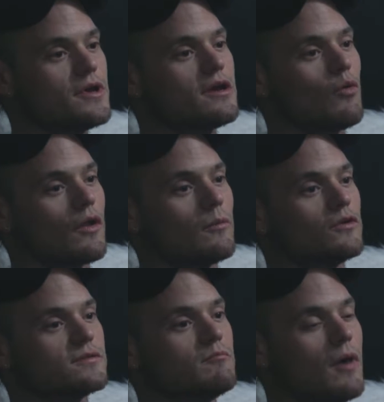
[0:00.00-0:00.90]
being one of the
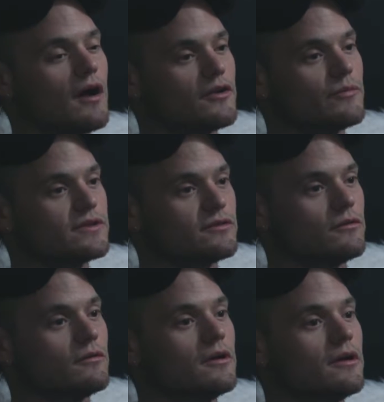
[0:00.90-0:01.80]
most
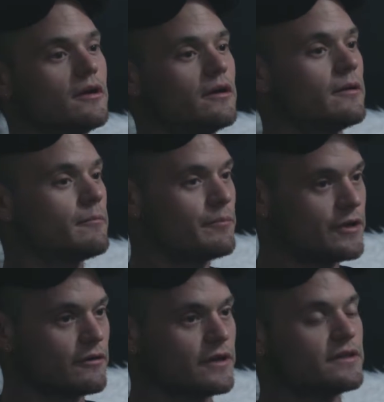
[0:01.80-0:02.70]
monumental
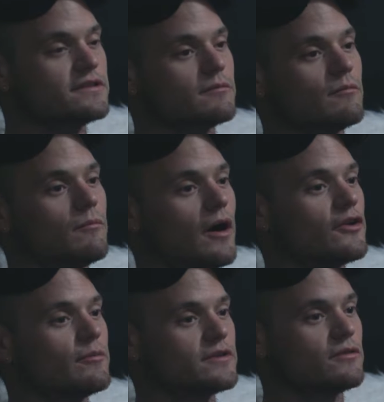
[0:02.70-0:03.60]
periods and
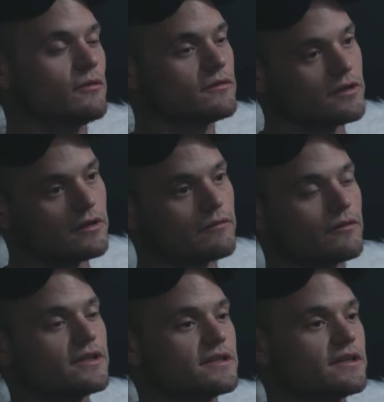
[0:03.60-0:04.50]
monumental
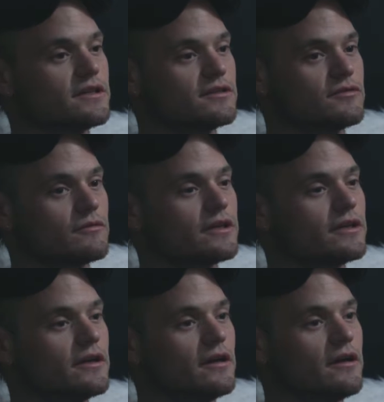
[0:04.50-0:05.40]
deliveries in
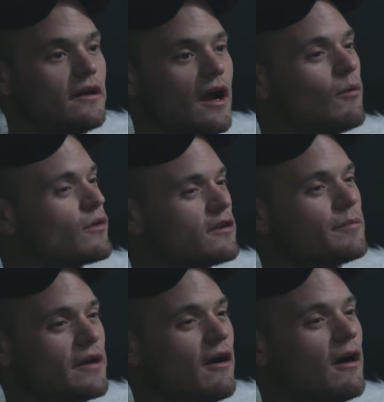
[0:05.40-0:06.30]
history, I wanted to
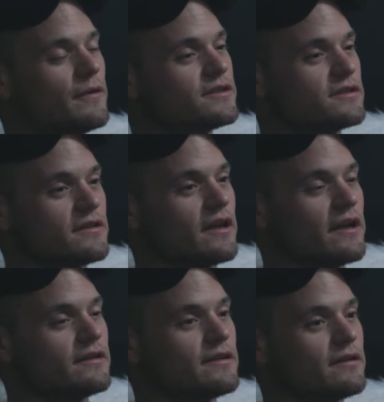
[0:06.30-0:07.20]
pay homage to that
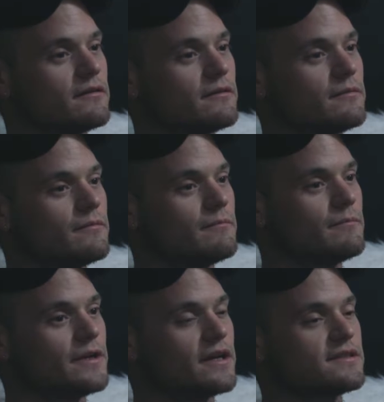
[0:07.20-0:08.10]

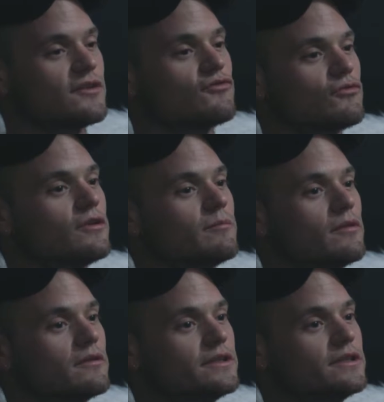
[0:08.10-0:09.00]
idea because I truly
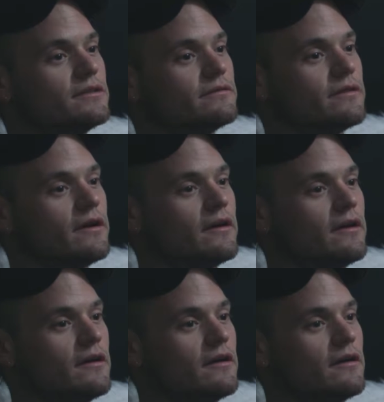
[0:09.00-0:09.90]
believe
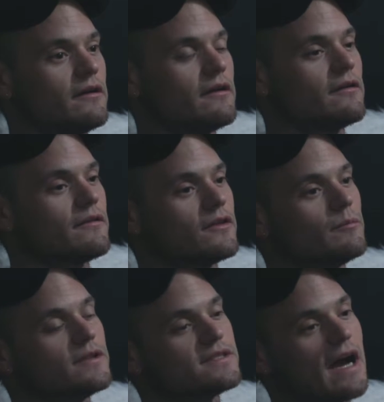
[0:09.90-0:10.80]
that
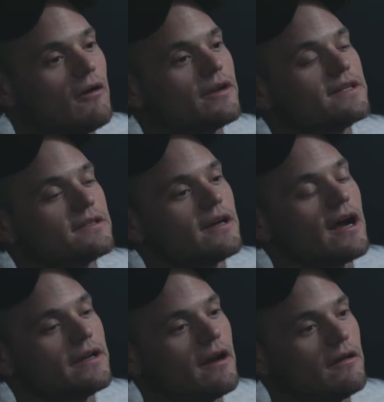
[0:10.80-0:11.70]
the mentalities and the
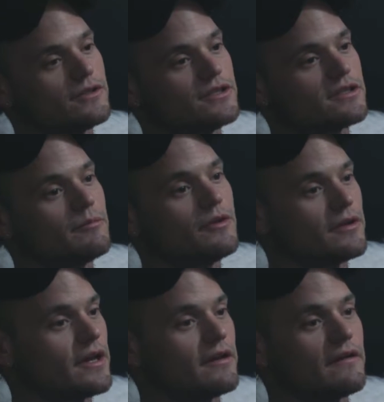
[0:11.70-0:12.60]
ideologies
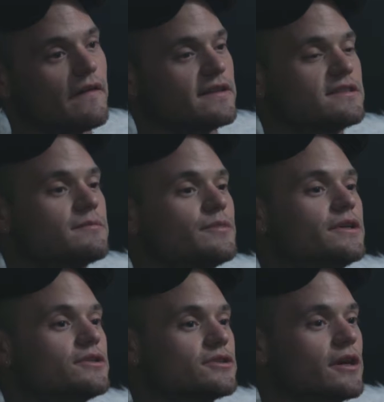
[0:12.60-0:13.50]
communicated in that
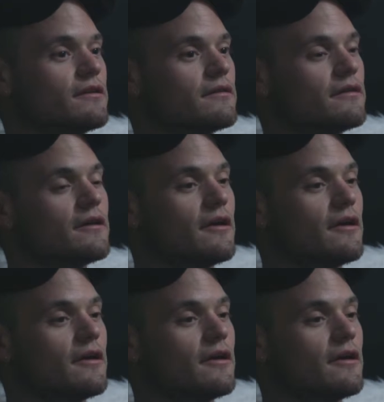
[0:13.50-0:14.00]
speech and